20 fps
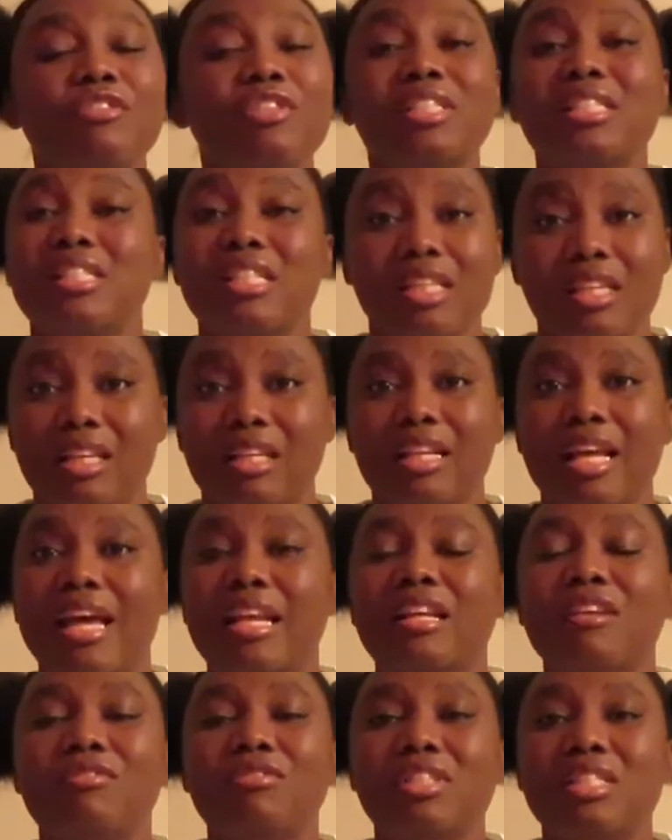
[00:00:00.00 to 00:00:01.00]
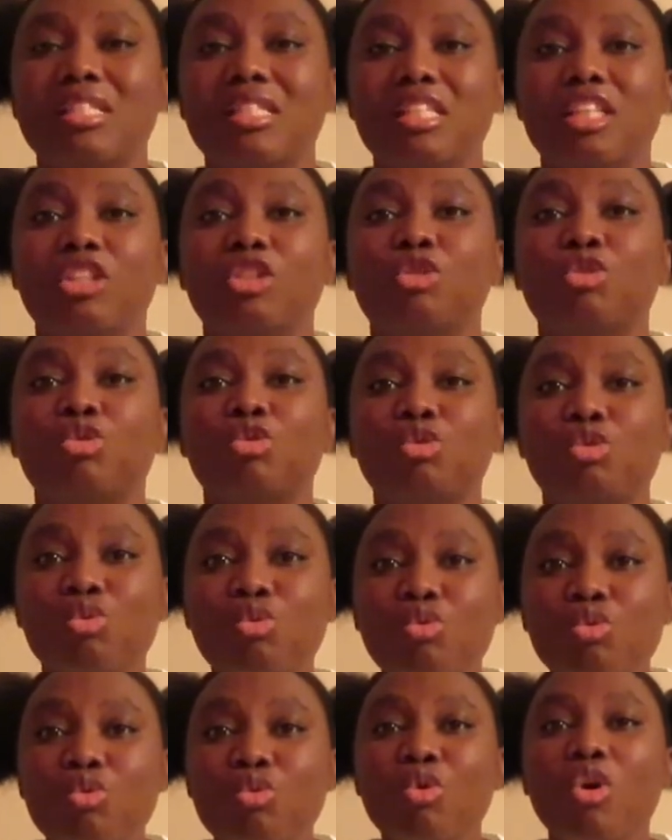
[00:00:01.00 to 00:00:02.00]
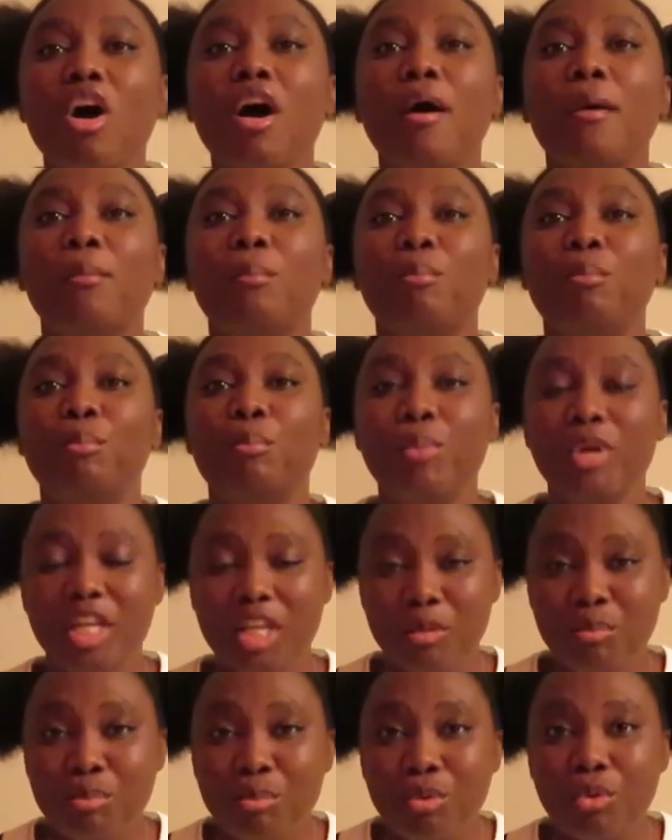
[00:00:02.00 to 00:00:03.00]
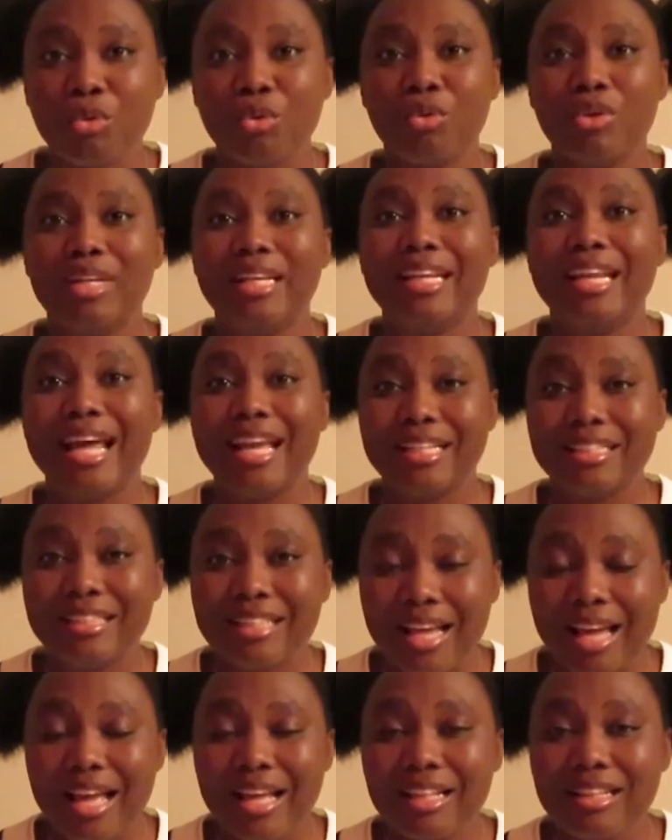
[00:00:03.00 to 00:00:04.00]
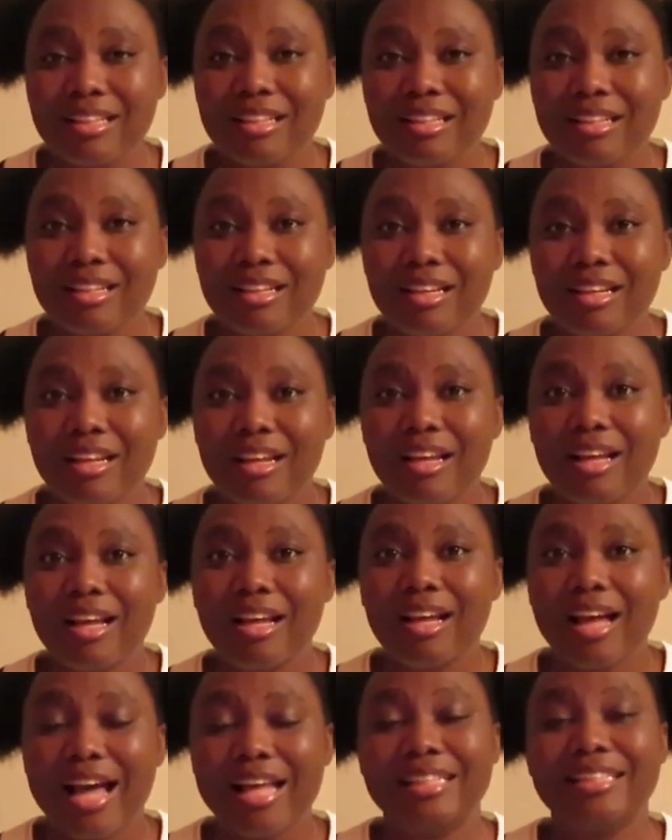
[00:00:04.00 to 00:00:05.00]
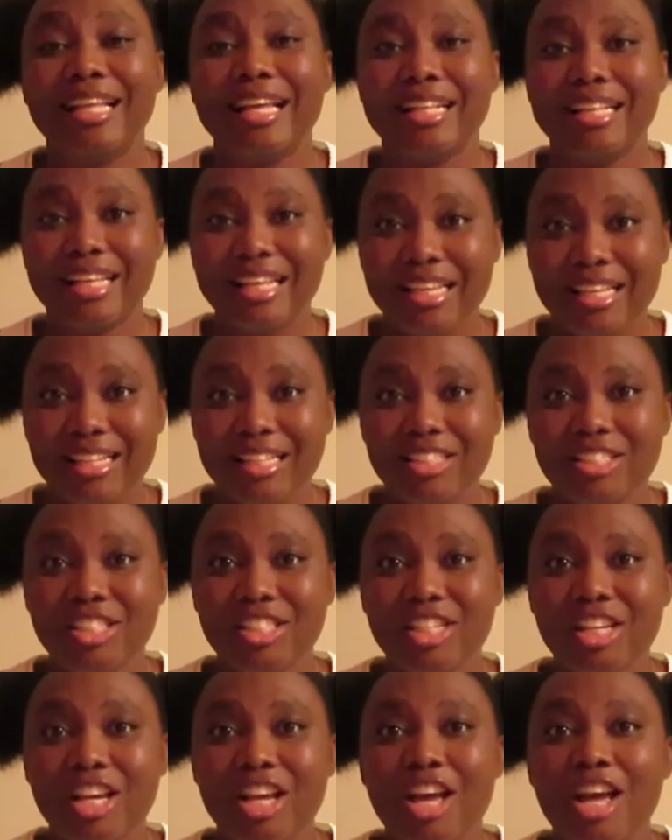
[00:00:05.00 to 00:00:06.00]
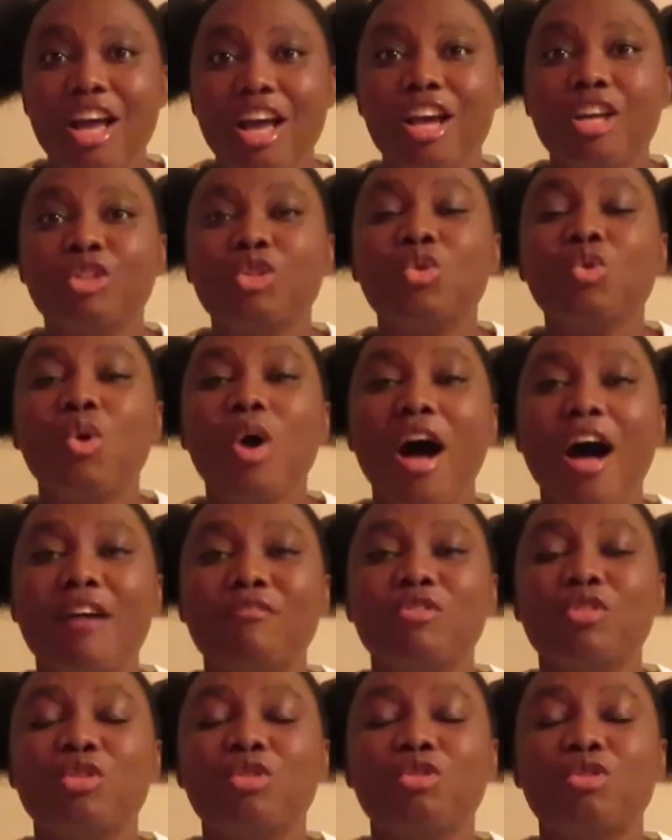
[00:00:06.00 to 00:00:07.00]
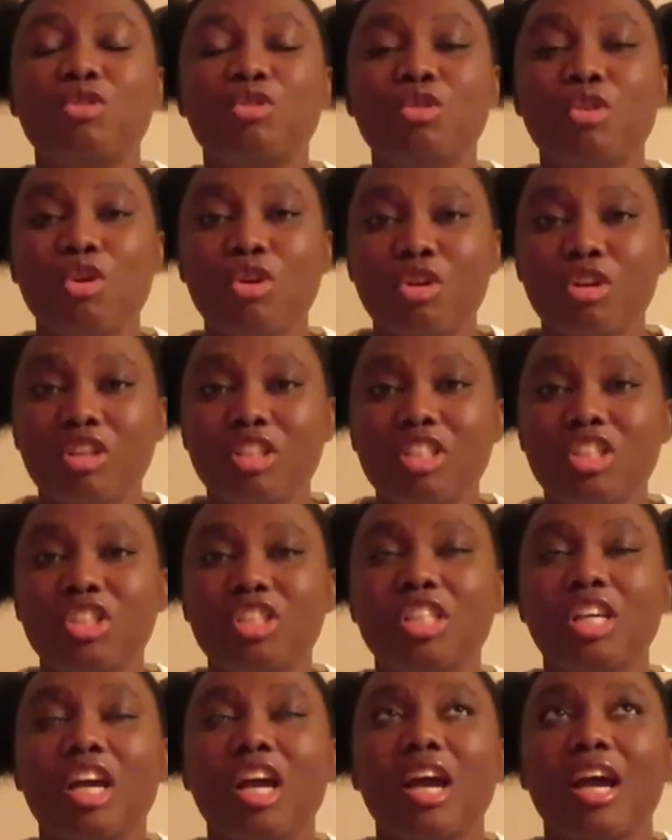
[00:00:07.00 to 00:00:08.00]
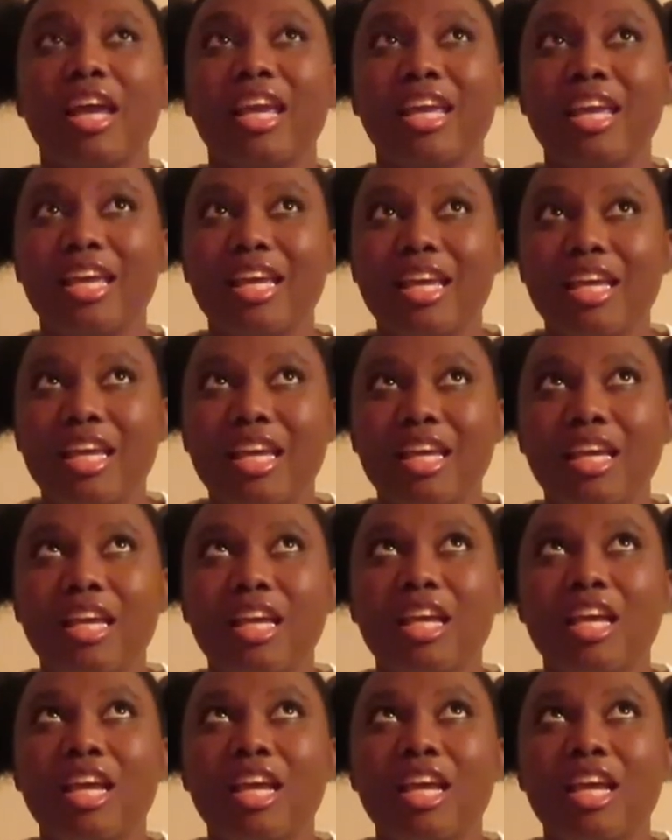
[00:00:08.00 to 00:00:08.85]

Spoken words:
see two people like that at that age to have such a